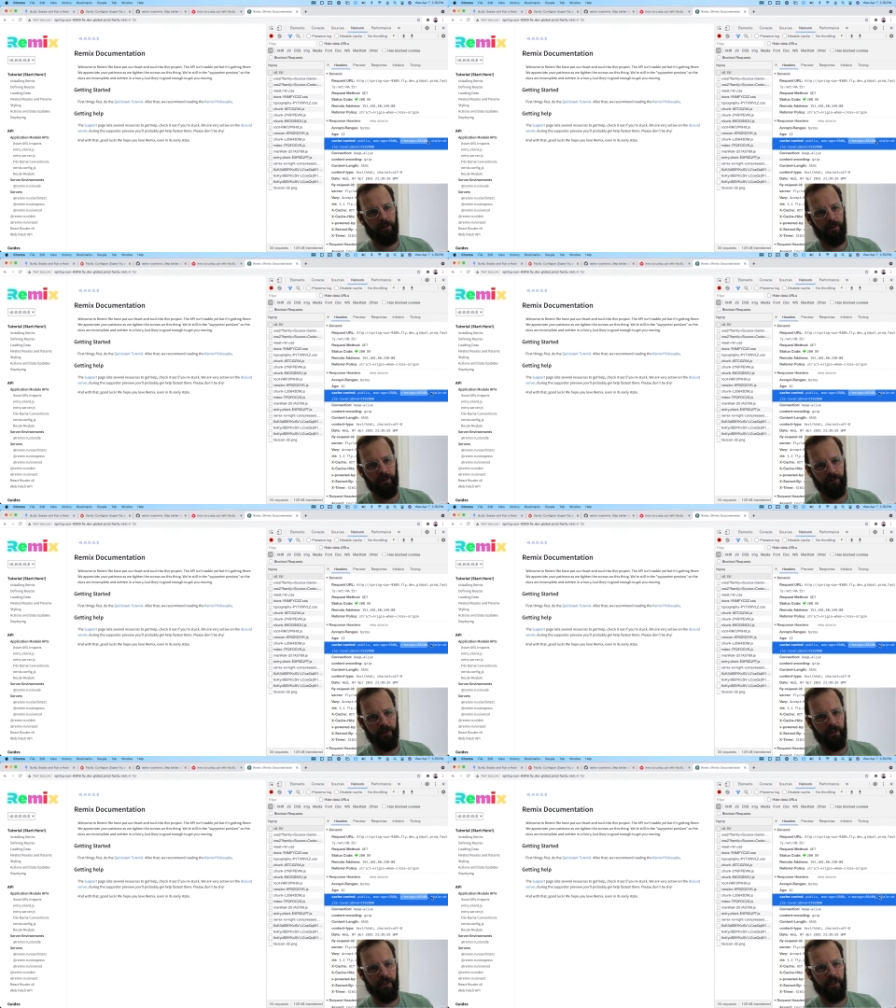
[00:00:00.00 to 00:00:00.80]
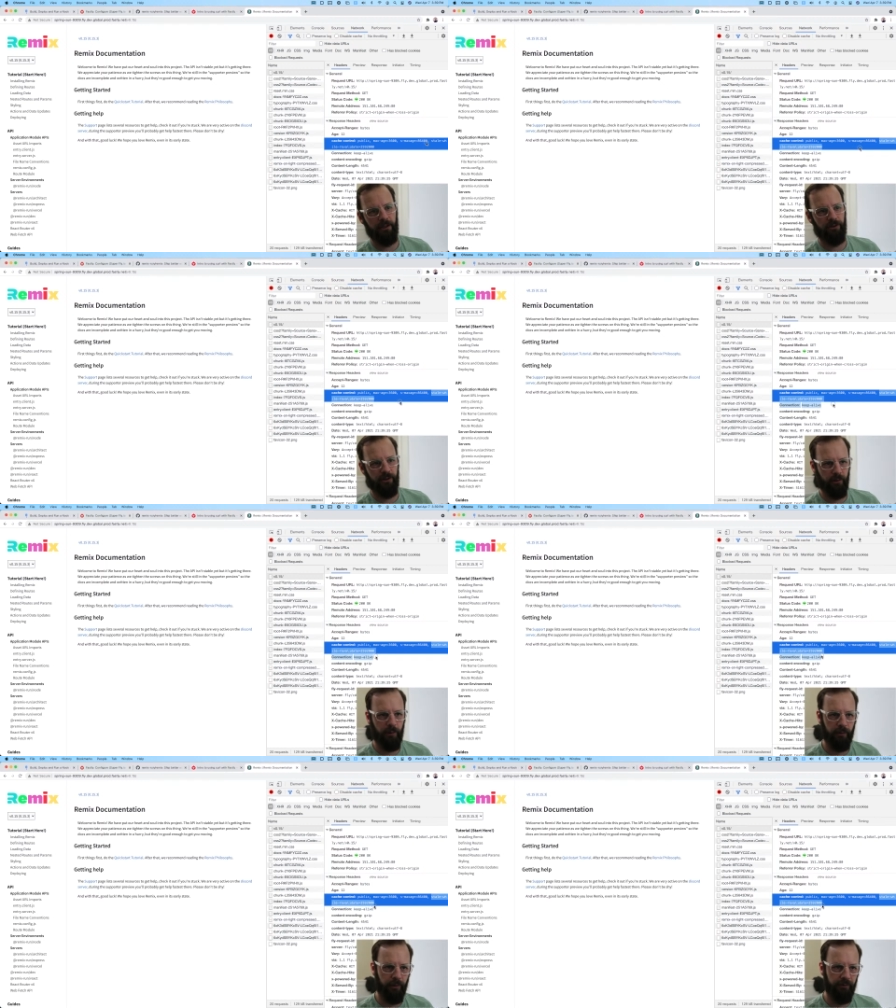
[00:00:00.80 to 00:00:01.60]
the CDN, stale
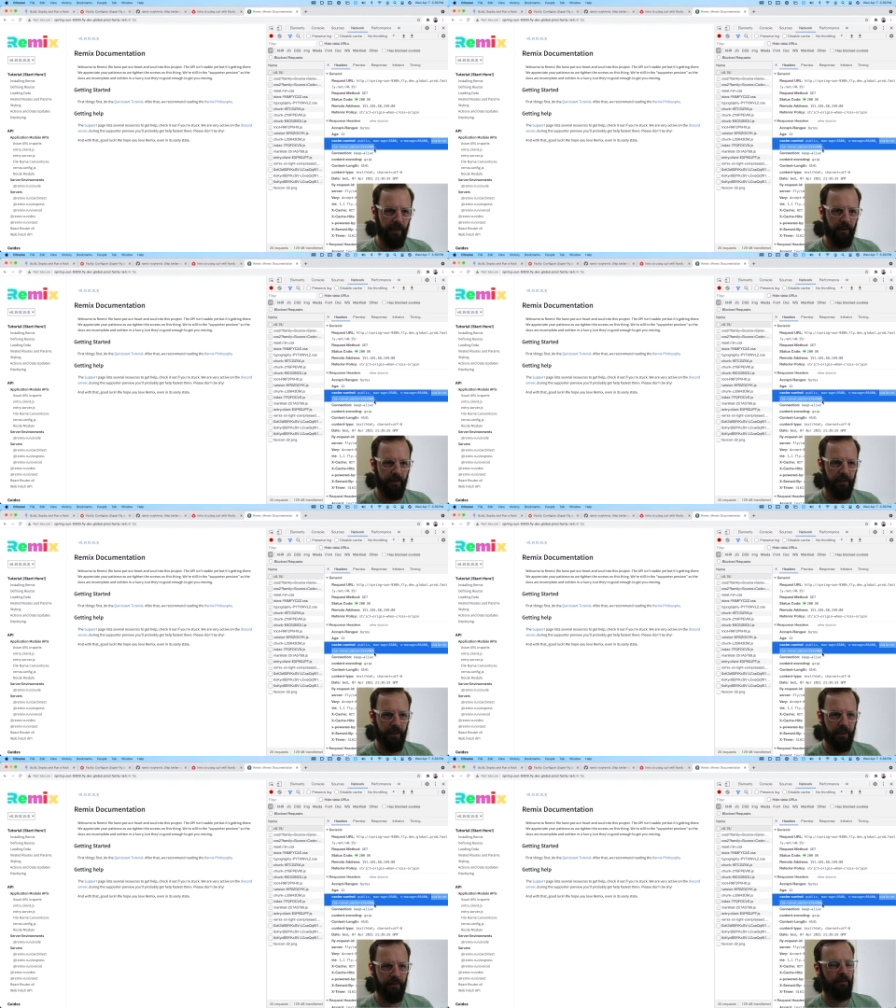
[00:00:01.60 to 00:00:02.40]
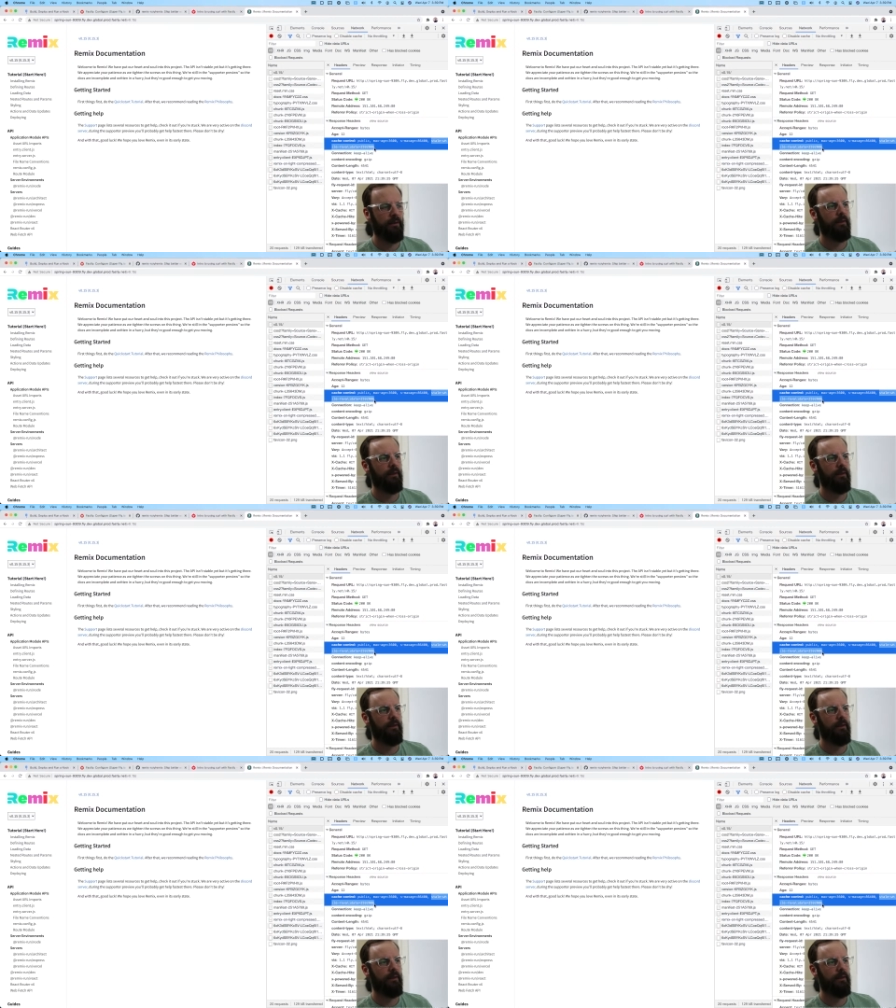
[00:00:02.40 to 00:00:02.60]
while revalidate.